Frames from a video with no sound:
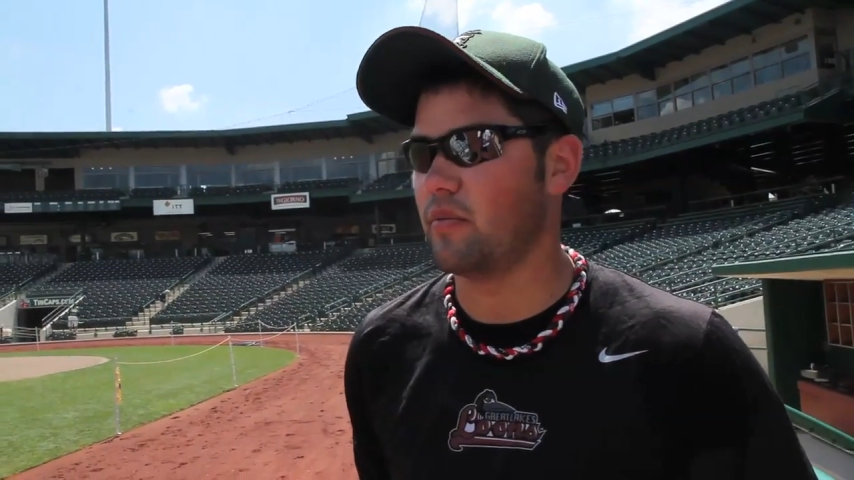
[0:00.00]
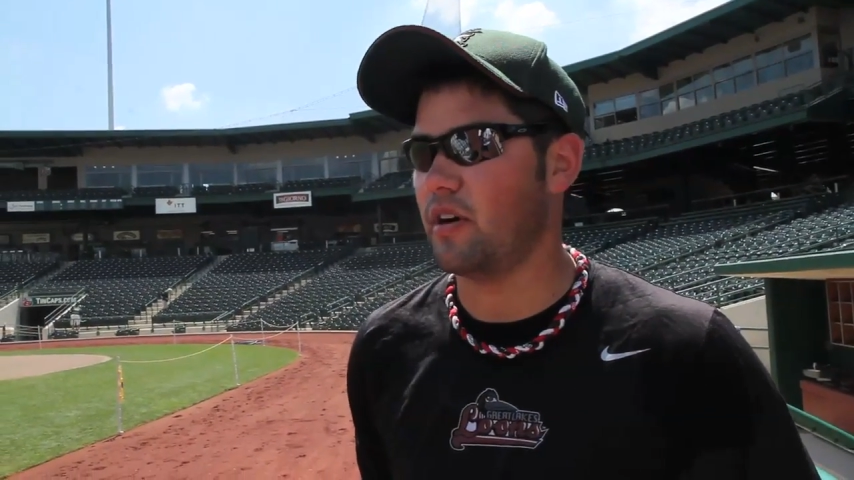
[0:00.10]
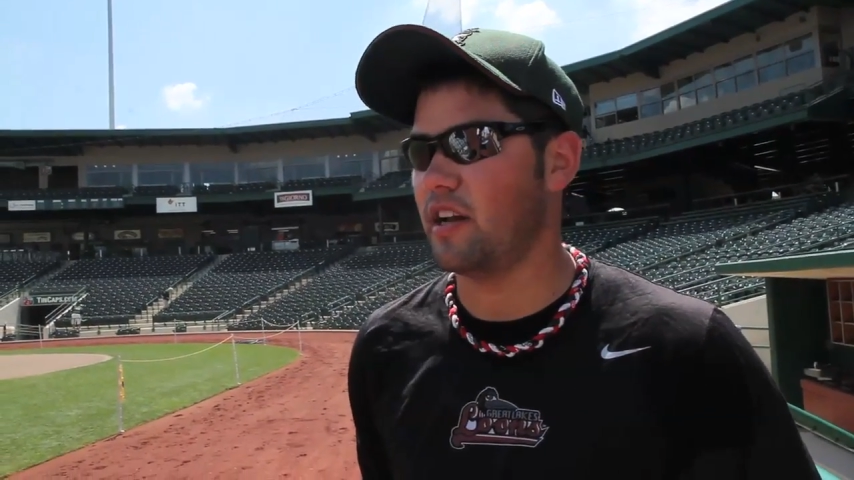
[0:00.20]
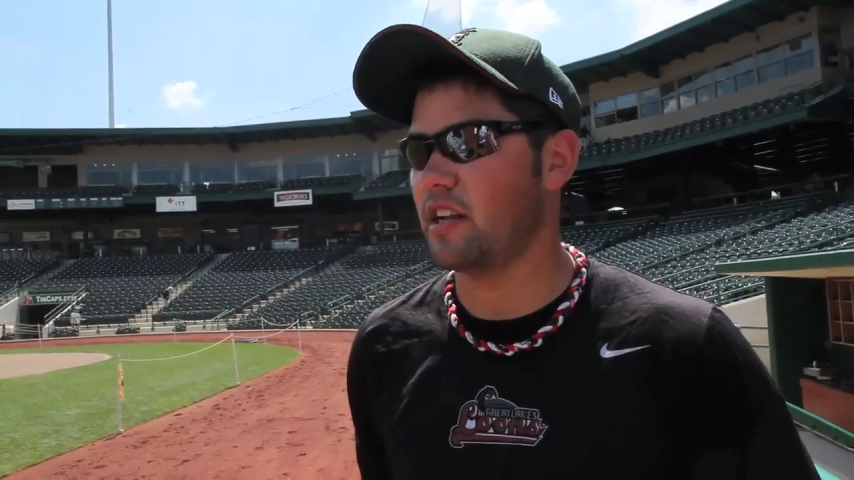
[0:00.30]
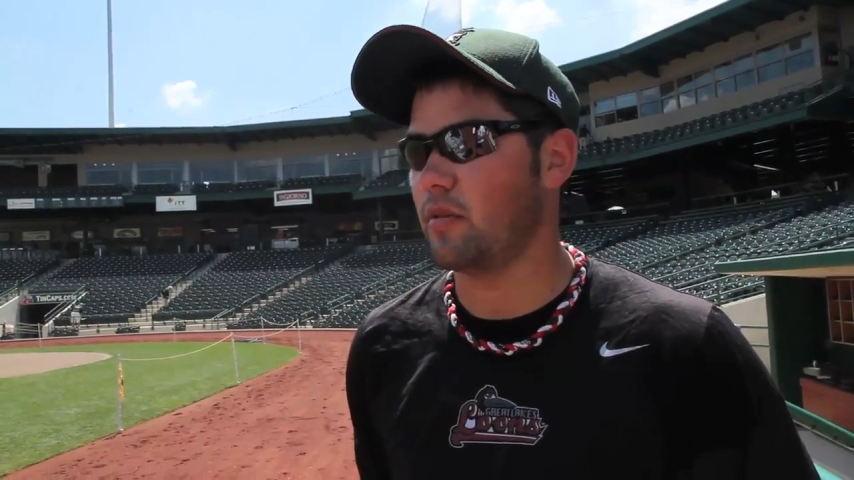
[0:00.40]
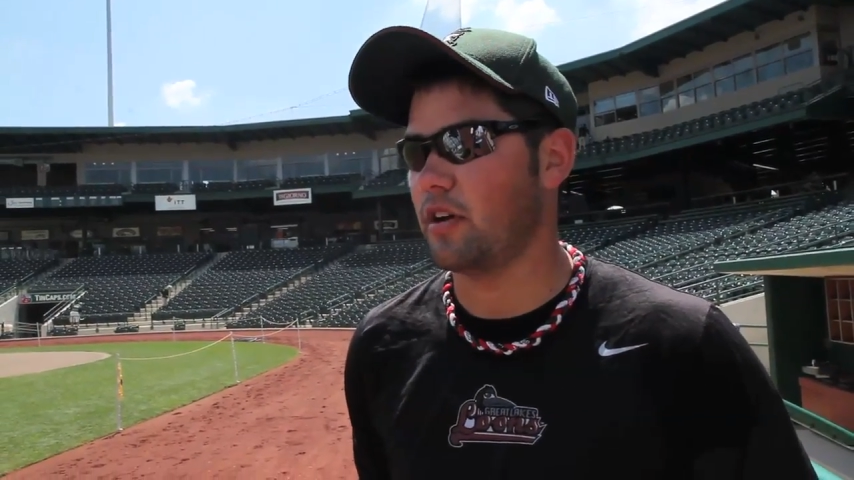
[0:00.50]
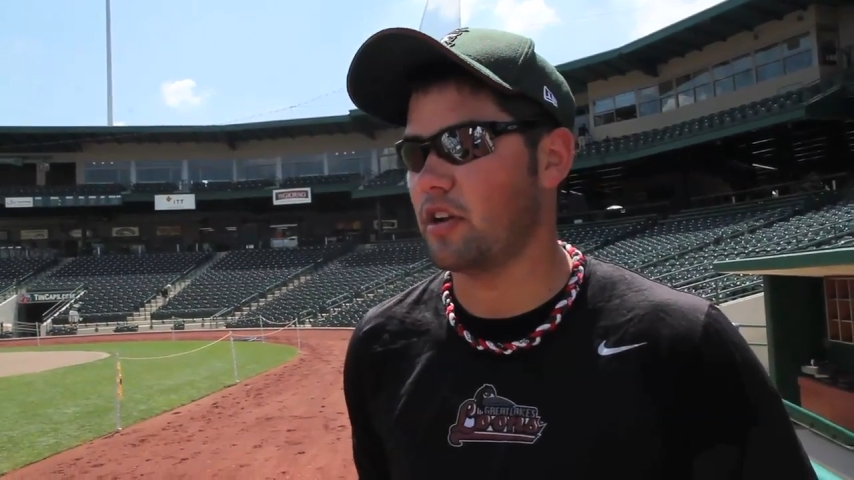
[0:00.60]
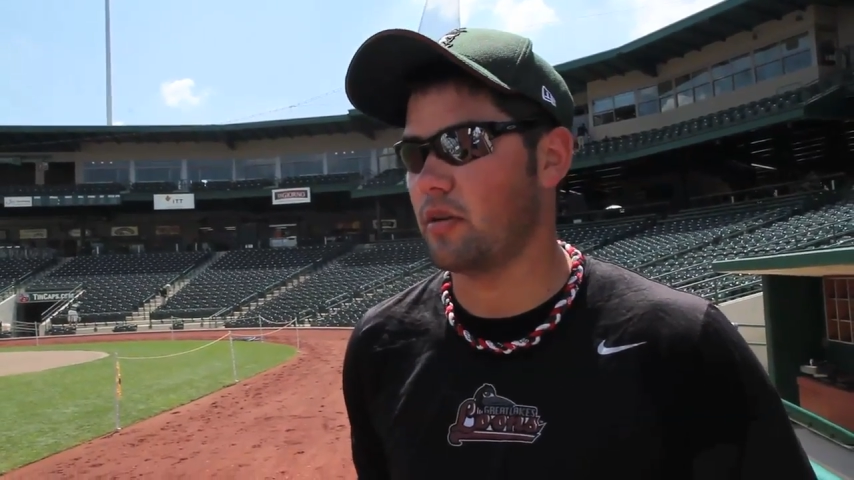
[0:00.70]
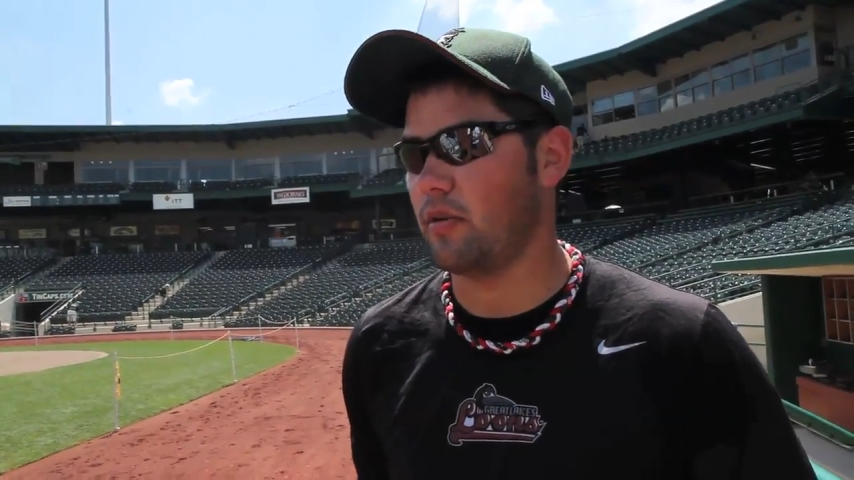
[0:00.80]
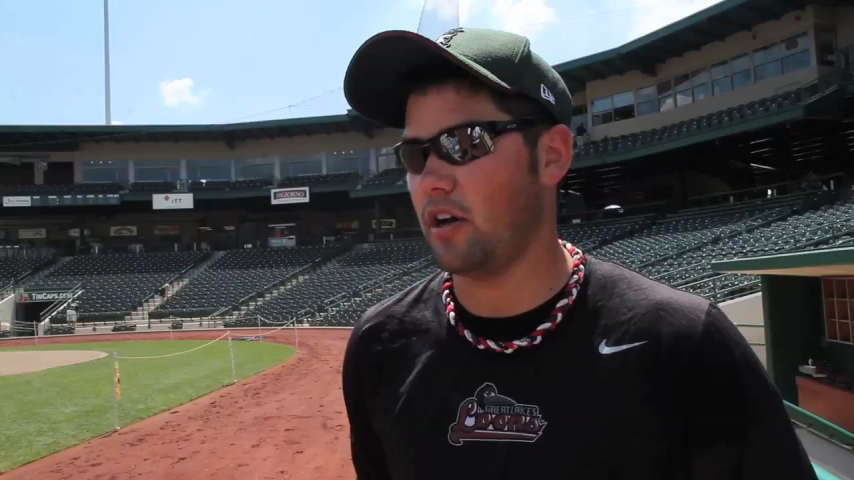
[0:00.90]
bodies as much
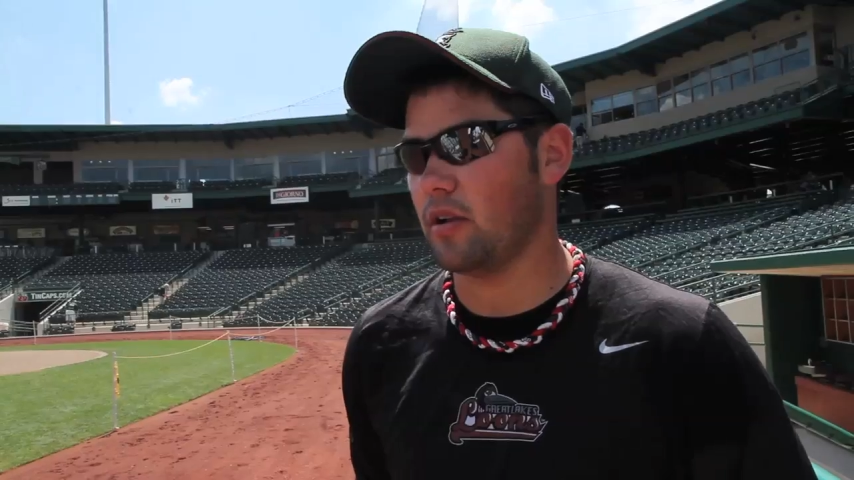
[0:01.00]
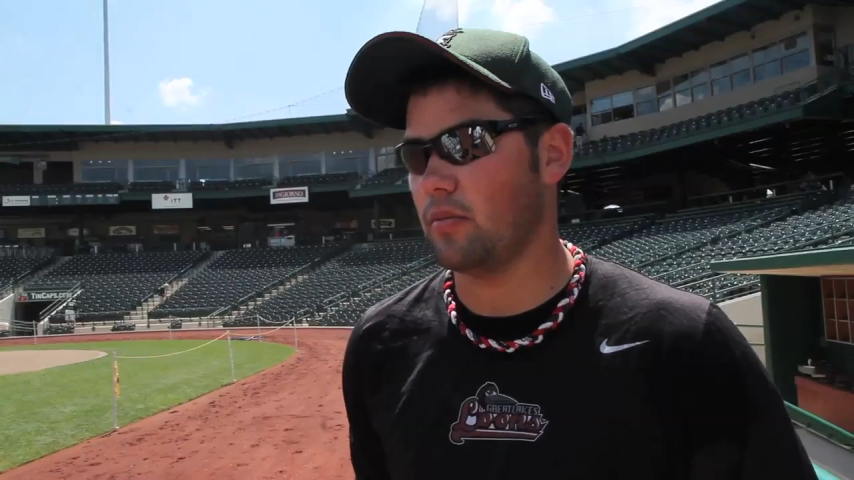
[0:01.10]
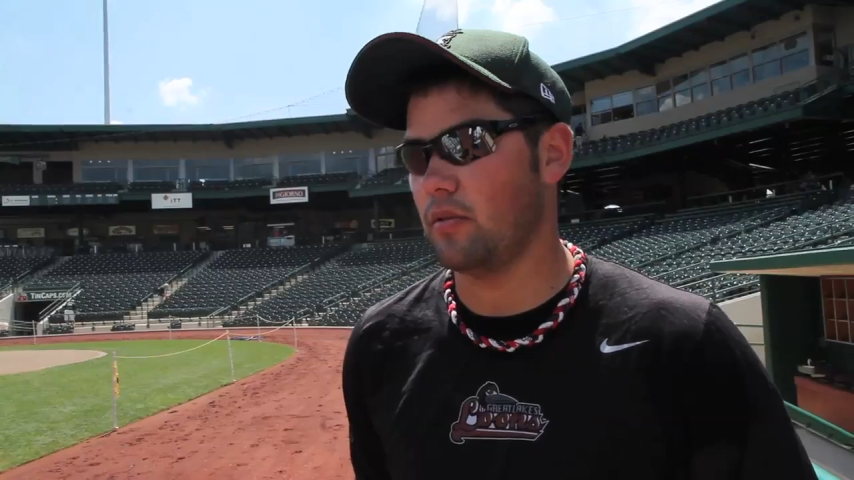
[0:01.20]
as possible